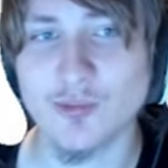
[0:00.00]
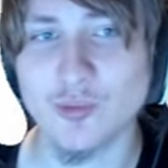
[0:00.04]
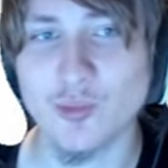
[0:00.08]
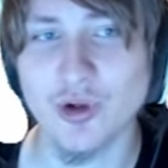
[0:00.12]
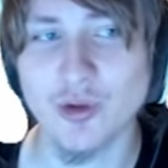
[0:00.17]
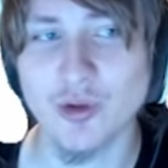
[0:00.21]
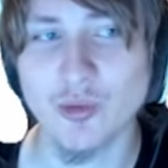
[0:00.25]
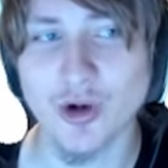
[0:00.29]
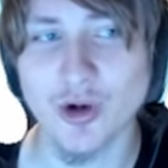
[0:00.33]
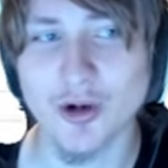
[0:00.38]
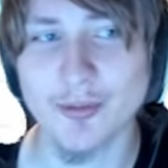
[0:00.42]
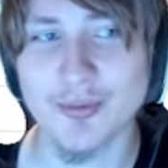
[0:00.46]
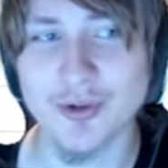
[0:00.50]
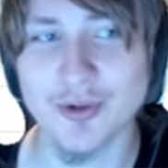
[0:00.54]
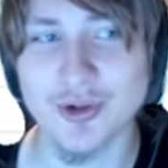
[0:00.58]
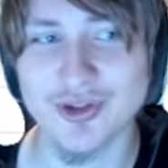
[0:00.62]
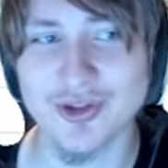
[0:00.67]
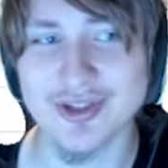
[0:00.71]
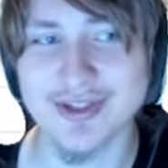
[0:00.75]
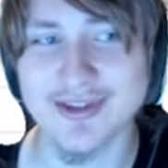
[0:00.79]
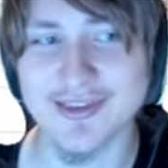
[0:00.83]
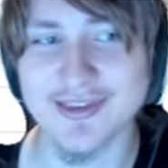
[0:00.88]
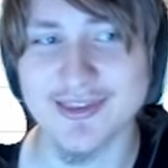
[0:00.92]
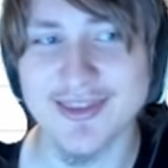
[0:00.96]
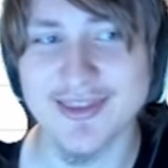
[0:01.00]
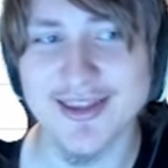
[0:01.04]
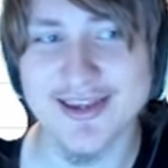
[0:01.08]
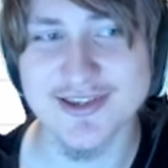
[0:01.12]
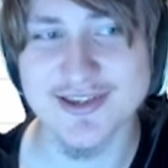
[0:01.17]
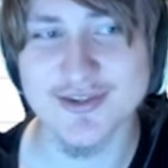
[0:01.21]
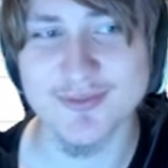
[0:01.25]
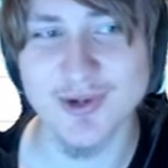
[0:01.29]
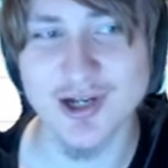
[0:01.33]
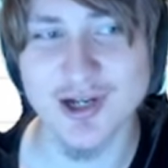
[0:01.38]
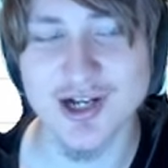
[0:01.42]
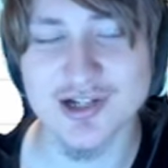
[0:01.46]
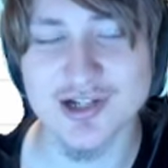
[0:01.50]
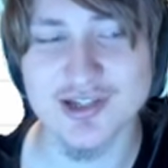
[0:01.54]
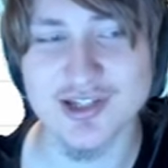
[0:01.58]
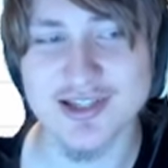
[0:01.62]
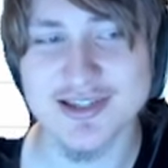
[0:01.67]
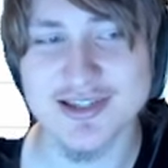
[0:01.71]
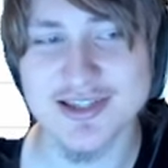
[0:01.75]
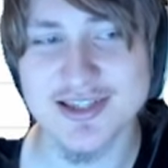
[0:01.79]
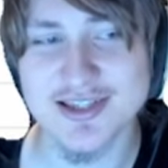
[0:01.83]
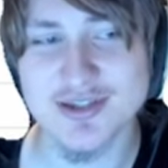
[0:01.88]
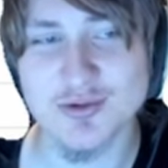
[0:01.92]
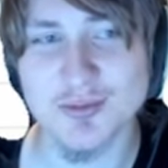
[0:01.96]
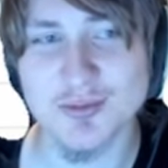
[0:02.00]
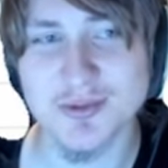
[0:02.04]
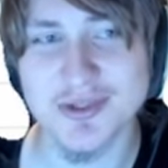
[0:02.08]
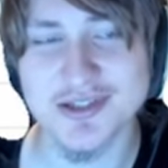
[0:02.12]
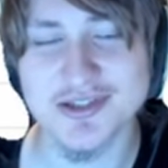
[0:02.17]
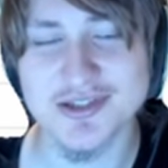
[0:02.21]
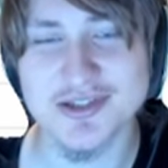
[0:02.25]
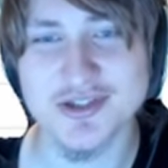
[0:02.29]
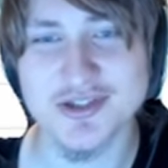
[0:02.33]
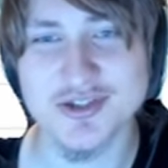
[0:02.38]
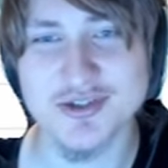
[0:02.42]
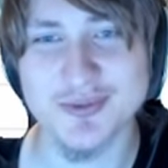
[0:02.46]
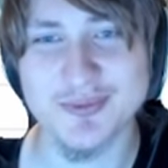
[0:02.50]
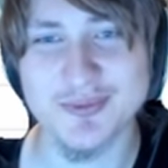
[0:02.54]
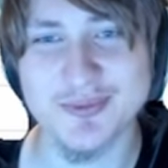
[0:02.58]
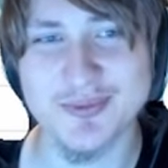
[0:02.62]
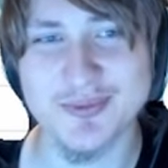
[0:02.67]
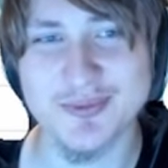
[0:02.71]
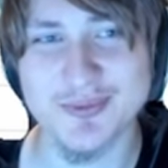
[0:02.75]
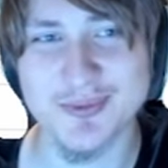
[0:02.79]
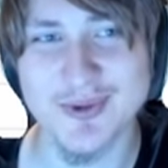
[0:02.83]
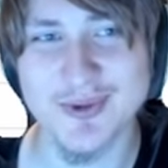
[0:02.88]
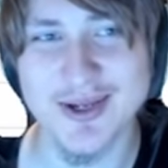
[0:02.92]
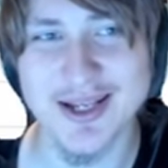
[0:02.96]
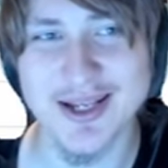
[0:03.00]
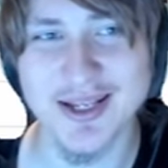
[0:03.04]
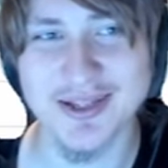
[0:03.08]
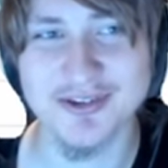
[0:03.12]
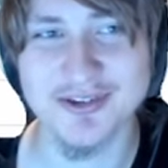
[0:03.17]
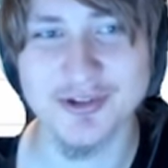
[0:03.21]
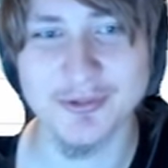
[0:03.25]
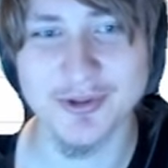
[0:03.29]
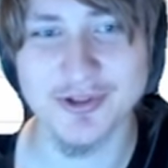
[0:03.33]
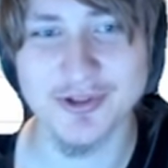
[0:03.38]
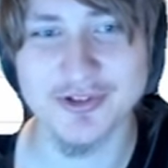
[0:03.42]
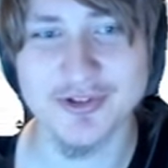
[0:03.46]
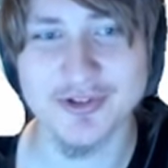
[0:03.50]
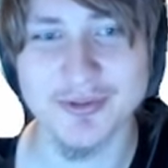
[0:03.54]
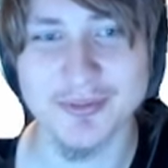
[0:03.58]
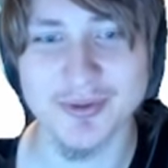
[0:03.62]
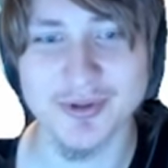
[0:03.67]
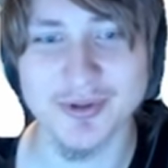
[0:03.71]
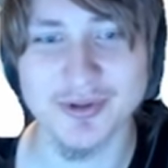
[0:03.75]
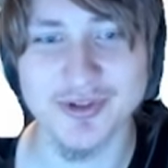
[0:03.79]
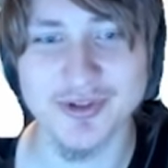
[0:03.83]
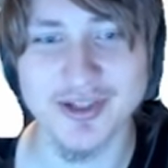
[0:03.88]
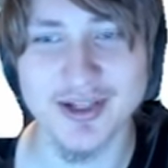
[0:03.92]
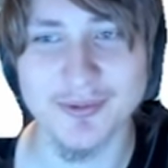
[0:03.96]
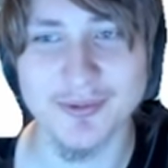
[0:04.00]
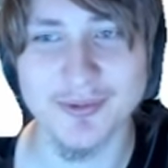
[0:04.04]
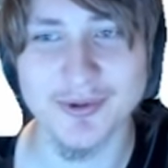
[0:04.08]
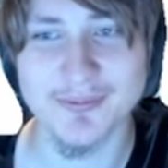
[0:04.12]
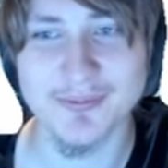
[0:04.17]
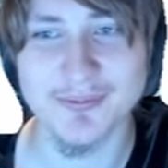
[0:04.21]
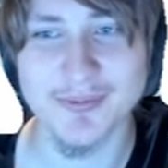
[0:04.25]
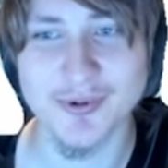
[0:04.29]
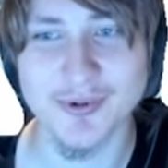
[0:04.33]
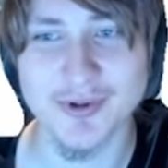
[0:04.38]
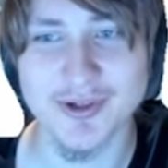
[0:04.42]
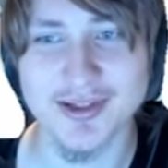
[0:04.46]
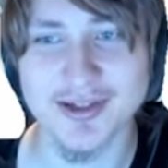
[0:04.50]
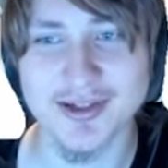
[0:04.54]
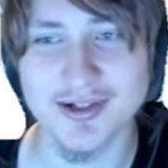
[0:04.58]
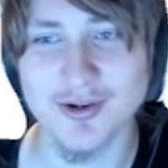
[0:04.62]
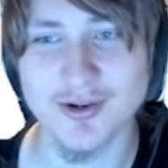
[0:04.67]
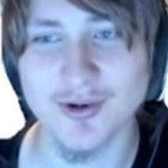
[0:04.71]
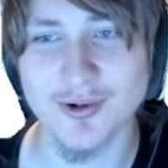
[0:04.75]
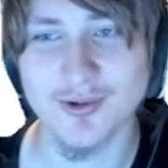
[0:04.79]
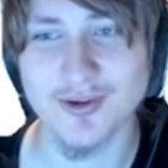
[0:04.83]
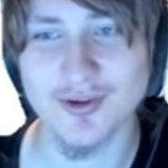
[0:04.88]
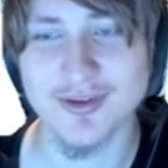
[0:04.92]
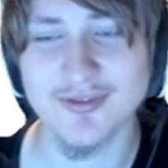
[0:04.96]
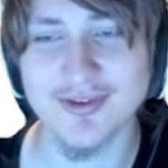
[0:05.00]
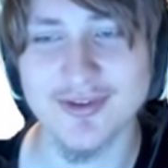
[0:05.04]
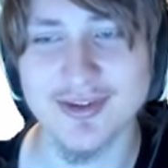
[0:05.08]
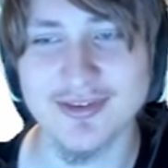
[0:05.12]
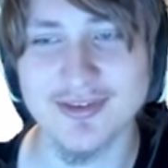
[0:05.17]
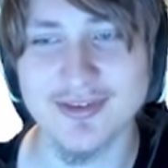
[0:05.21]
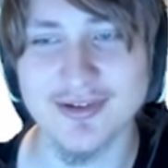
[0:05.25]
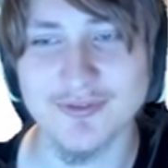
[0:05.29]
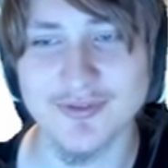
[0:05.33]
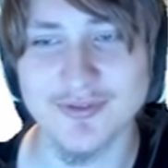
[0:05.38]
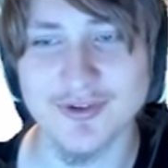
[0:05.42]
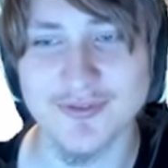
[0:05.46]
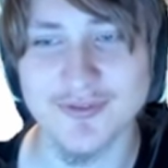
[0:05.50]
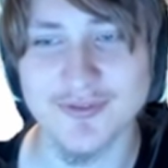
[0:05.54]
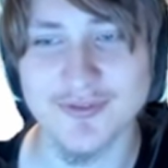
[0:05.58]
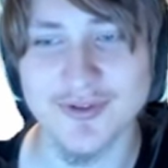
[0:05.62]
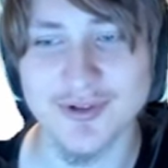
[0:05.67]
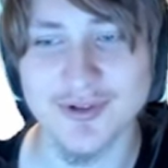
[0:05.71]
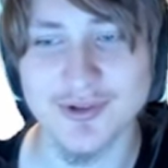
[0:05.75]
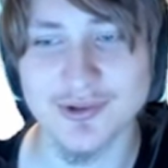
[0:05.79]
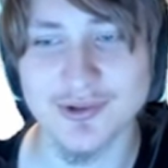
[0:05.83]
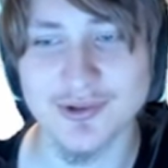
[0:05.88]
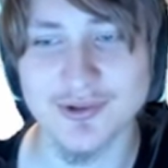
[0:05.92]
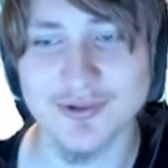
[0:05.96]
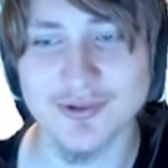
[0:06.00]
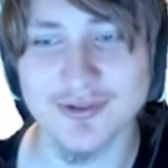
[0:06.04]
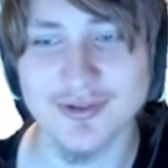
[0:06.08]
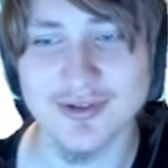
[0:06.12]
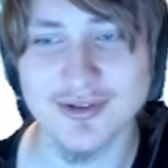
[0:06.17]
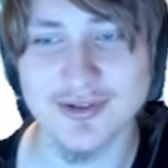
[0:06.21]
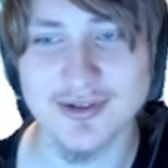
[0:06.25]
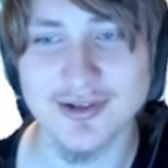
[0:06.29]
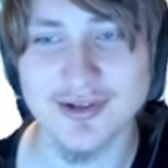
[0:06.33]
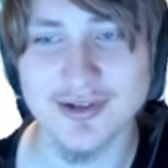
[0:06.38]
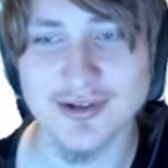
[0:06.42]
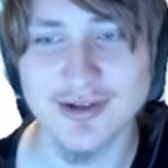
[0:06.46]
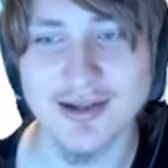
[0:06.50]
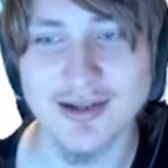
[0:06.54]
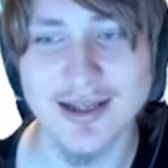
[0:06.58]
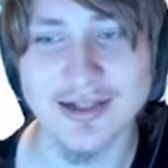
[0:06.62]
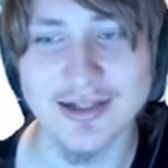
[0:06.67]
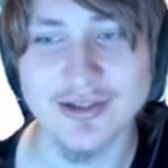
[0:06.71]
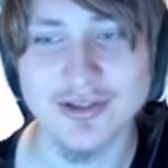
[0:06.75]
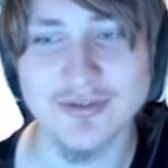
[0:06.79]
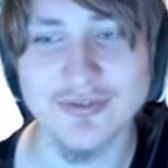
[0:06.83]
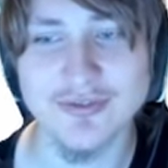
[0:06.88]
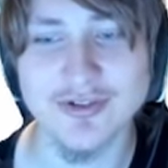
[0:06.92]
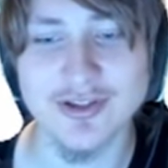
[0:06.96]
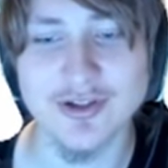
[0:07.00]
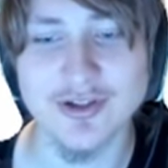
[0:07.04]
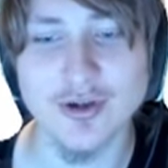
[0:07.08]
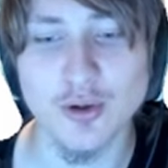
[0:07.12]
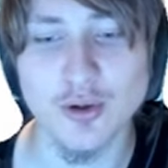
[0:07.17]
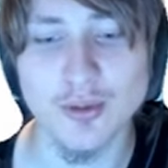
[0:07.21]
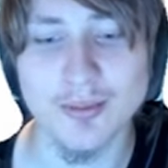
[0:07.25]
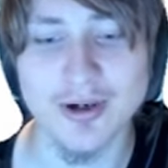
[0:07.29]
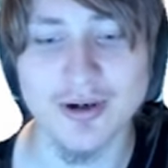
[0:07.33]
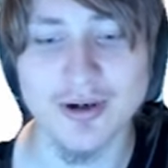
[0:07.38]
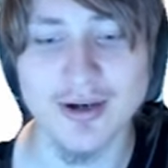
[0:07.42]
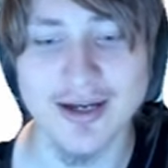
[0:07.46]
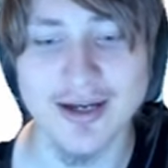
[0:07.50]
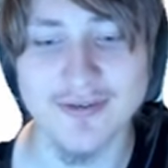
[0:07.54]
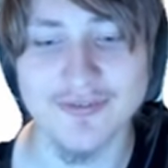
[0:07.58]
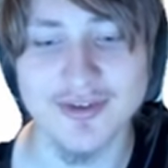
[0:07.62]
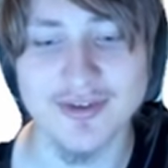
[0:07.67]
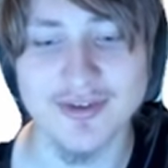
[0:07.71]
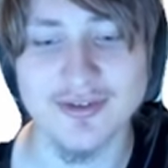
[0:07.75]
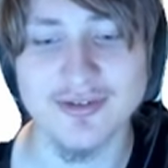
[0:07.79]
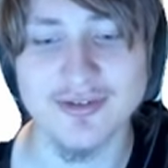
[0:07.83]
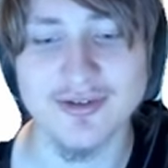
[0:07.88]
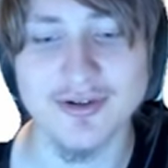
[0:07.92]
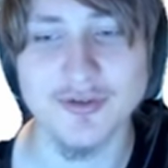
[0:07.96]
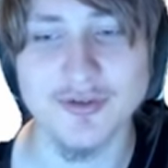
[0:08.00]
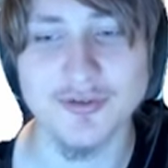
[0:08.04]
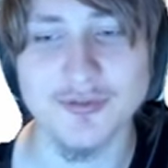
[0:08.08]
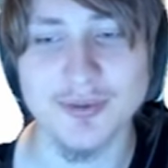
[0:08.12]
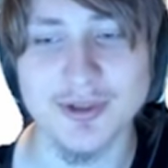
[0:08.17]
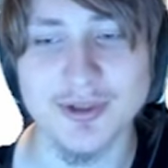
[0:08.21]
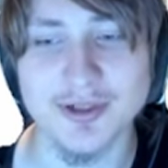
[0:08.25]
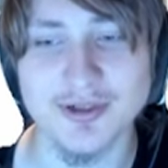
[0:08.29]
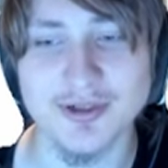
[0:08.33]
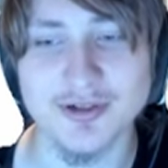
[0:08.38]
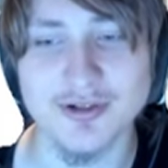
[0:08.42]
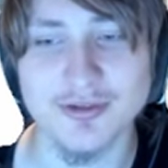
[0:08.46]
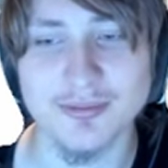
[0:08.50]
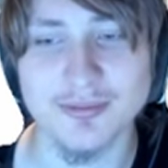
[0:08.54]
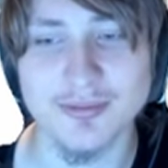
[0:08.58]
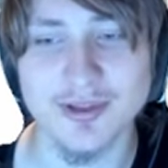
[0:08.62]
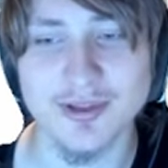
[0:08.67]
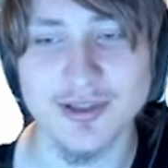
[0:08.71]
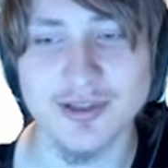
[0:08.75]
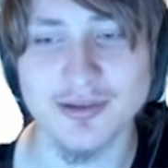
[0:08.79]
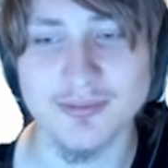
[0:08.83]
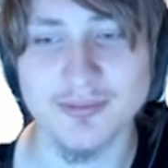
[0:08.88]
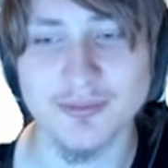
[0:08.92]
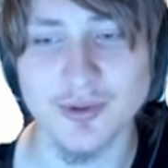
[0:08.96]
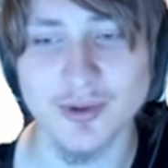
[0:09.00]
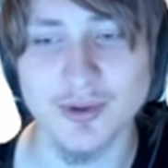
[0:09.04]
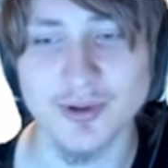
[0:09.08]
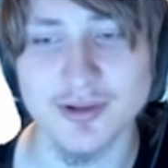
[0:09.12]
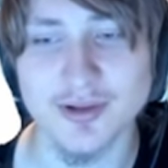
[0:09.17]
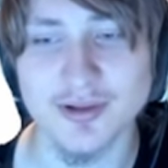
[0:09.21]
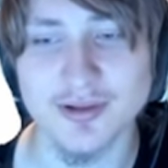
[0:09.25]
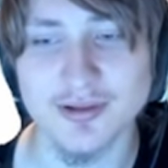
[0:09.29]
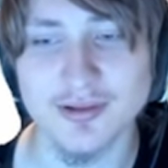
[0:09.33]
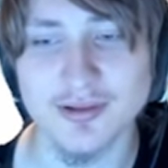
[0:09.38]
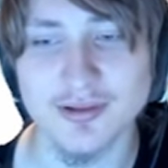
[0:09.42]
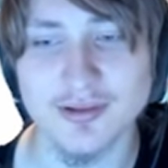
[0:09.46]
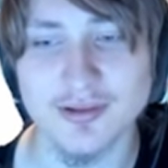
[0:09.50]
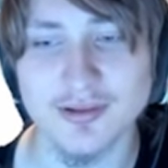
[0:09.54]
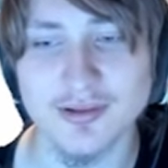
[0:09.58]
we weren't building this much. Like this would be way too much to build at one point. Like all of these different fields. I don't even know about half this stuff, but it could be important.